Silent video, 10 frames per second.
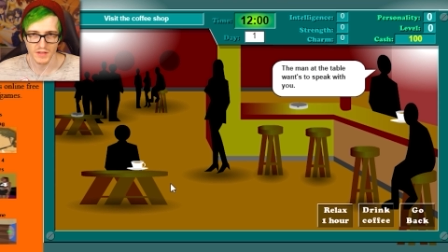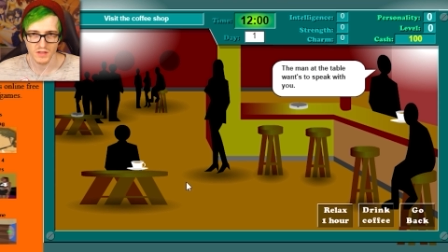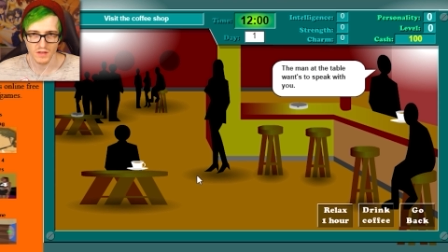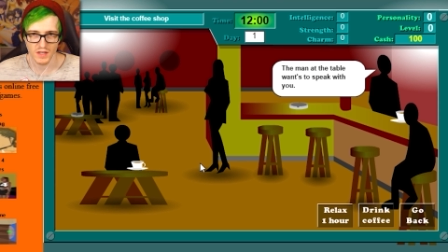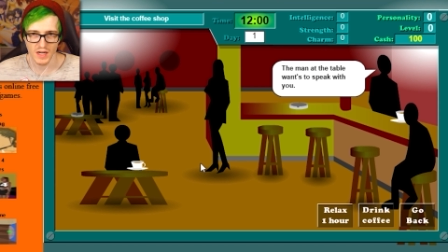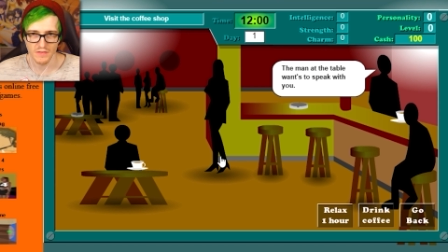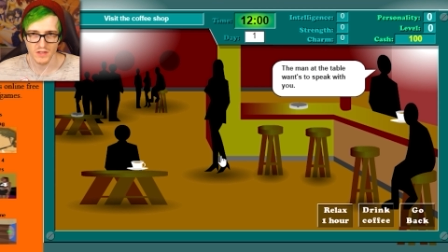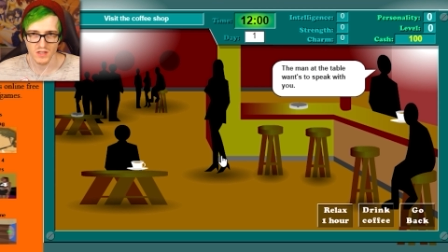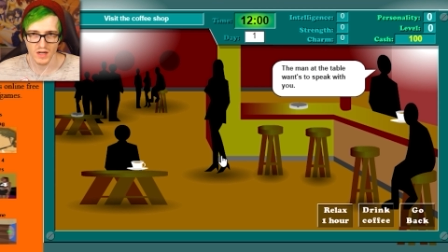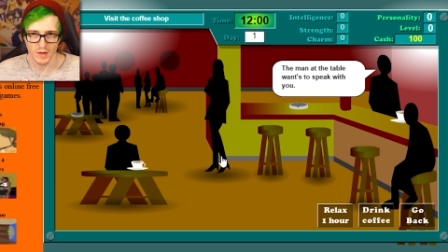right, let's go to the coffee
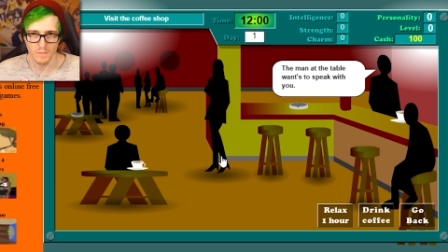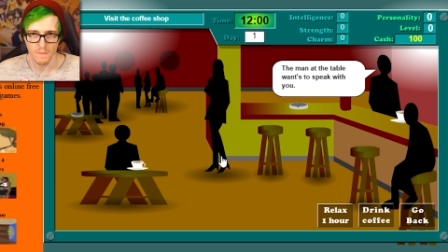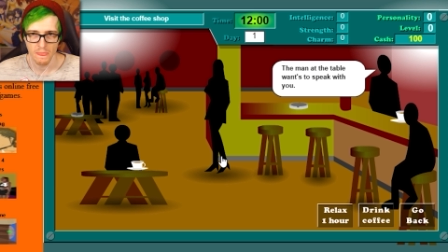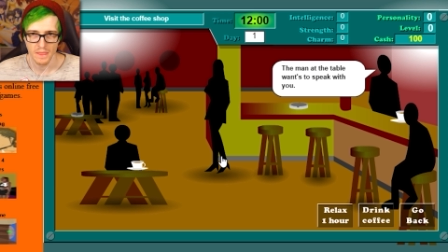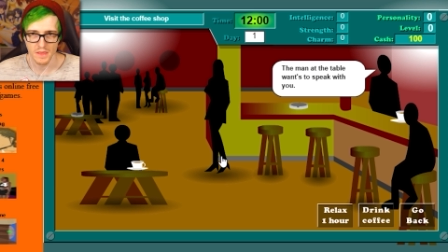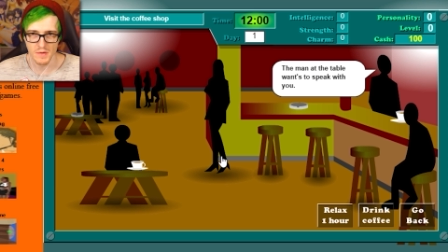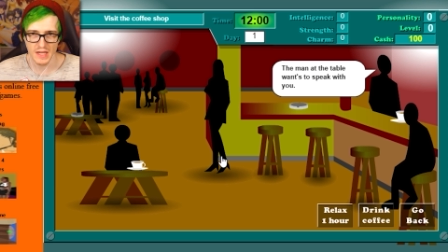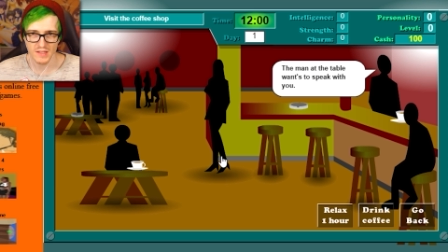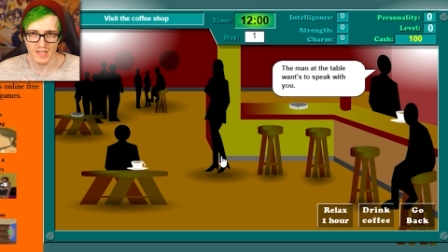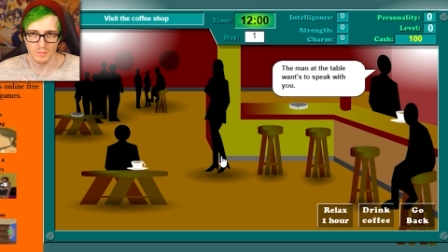shop. The man
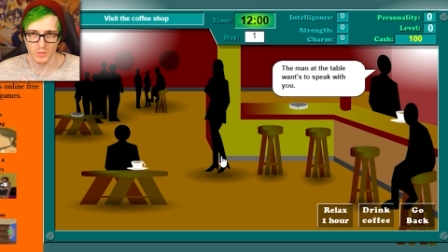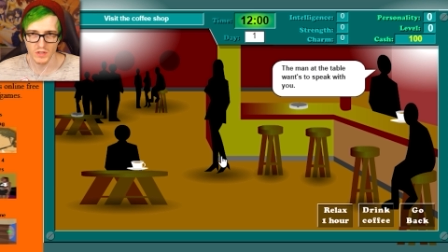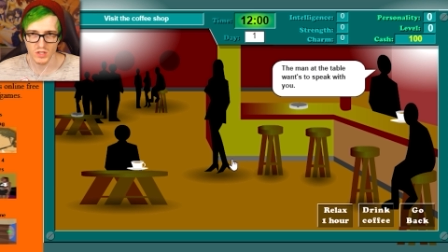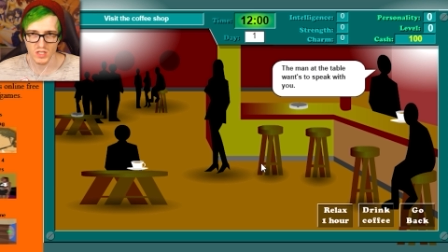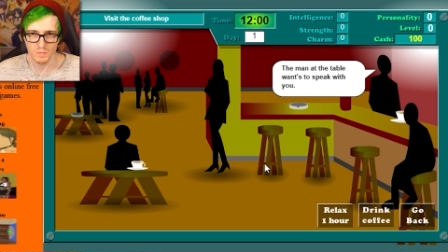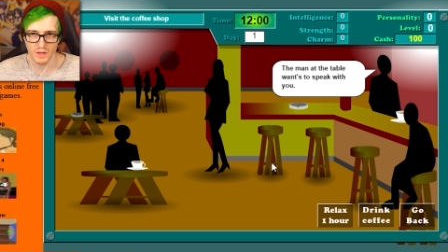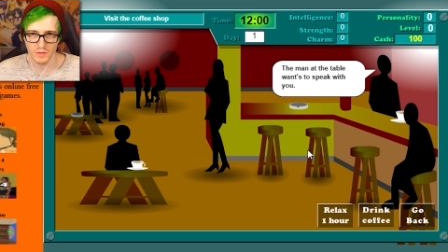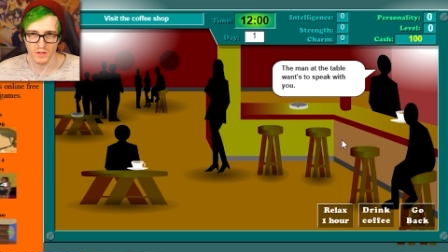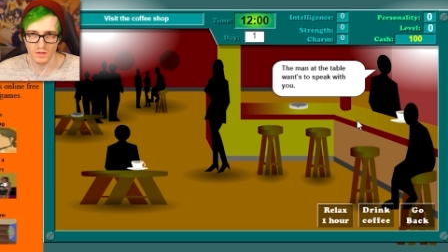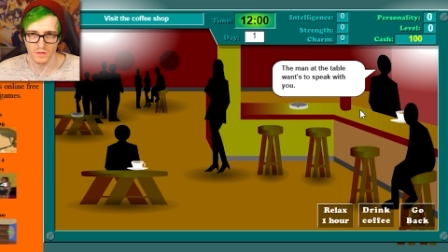at the table wants to speak
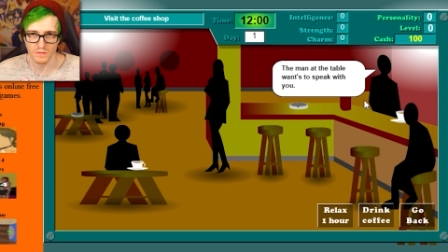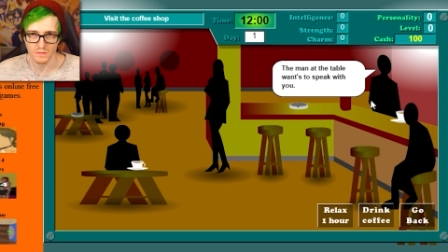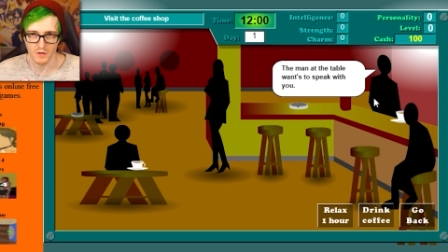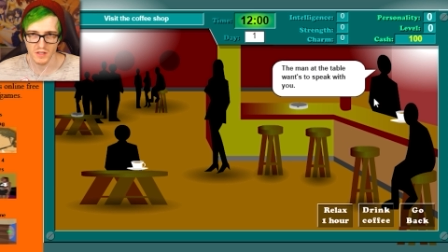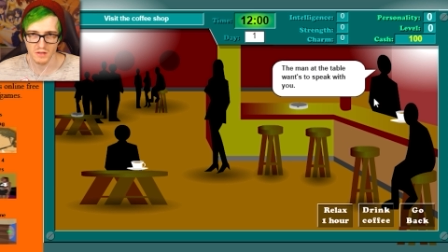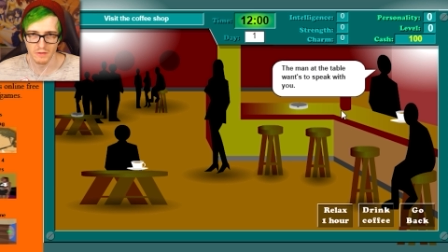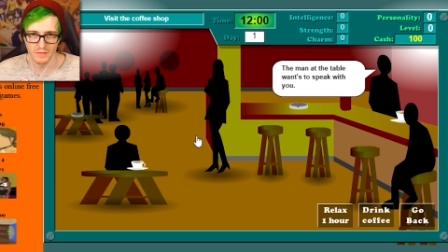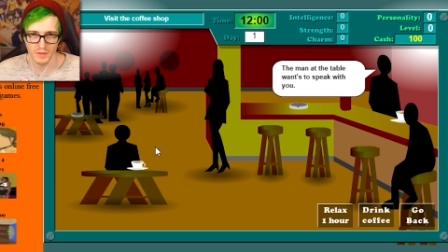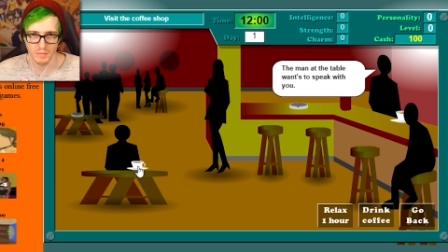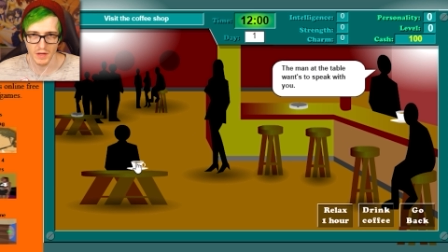with you. What does he want with